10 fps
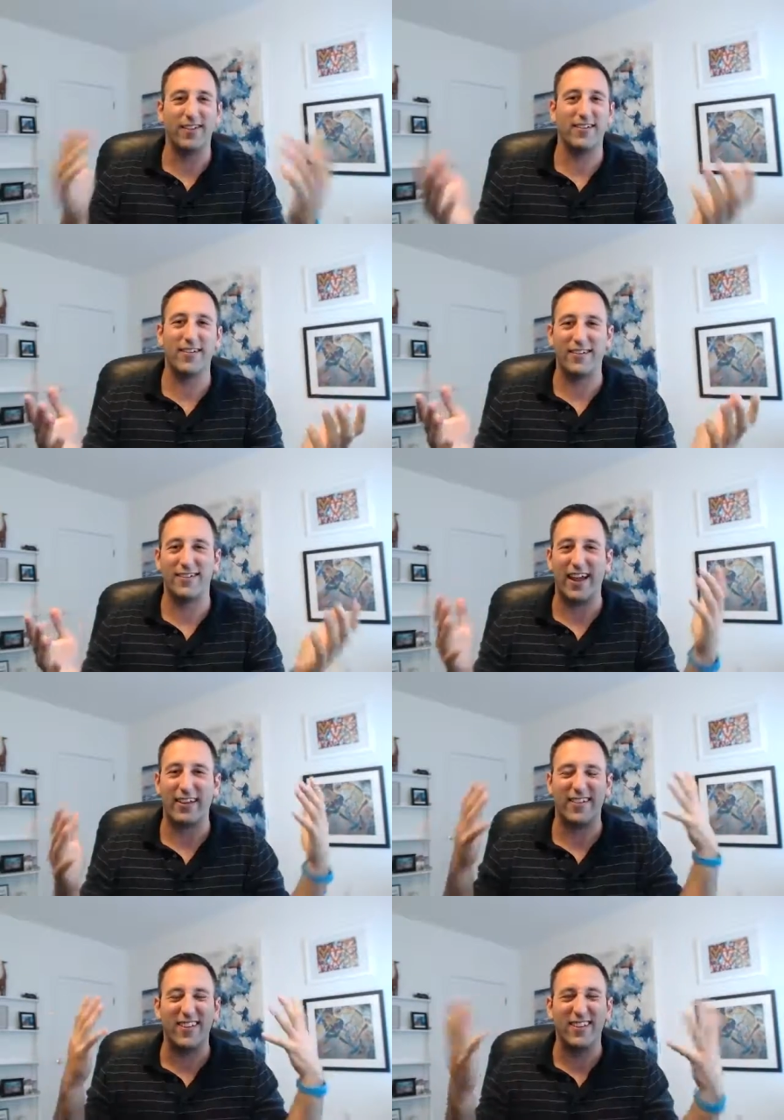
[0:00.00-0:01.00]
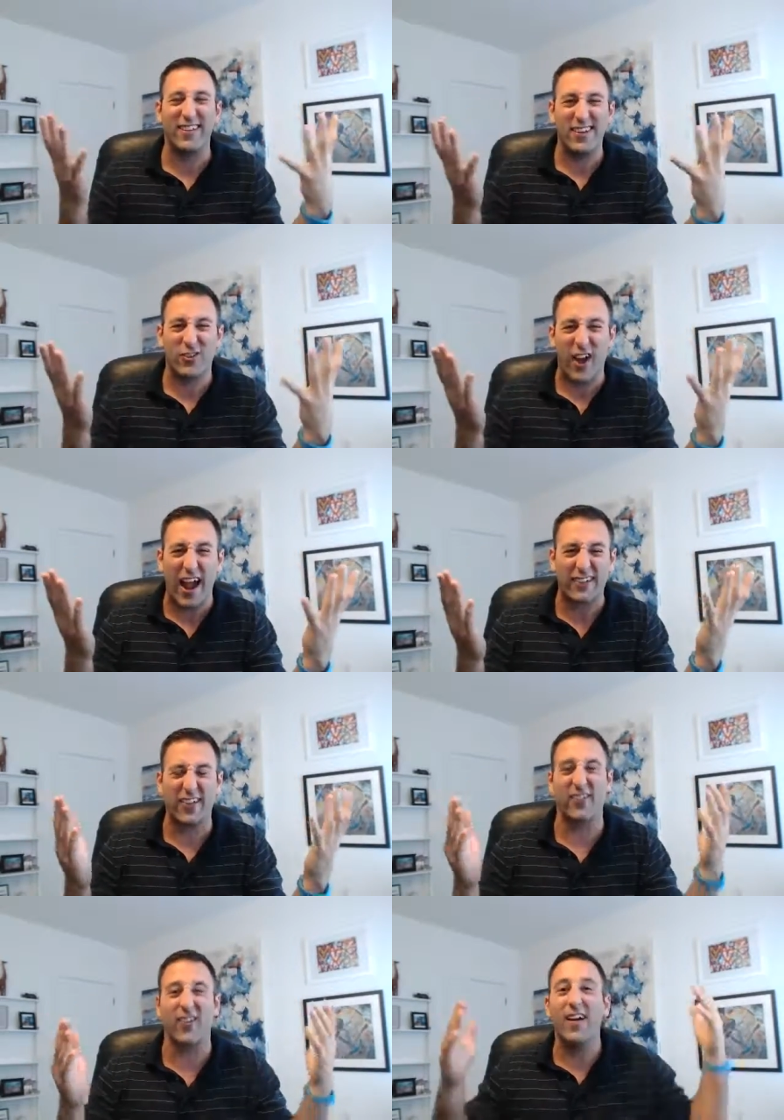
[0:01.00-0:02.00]
This isn't sexy. This isn't
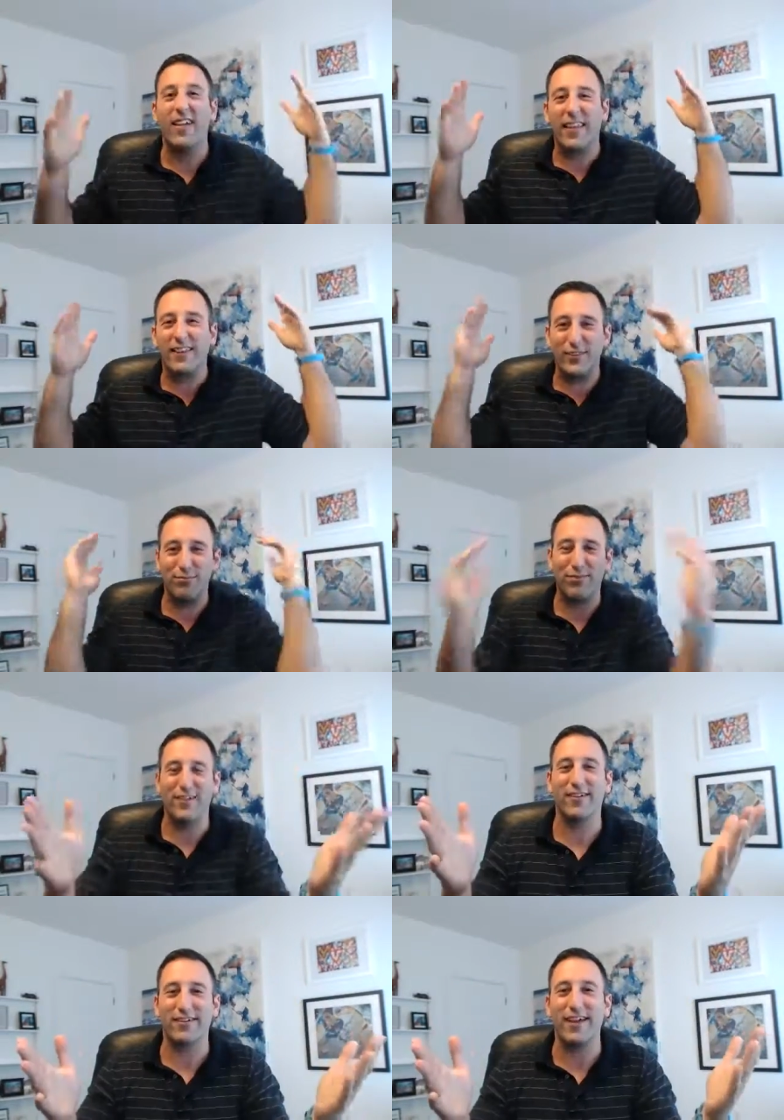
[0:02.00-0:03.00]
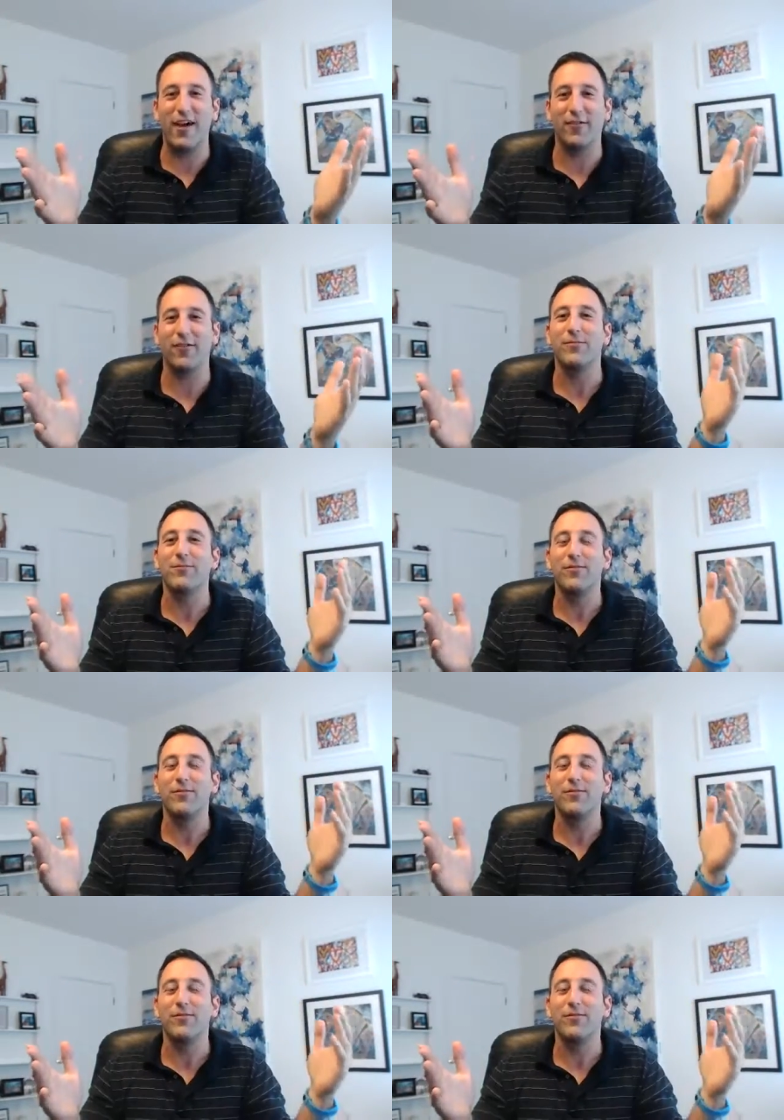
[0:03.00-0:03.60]
attractive. Like, just right? Be yourself.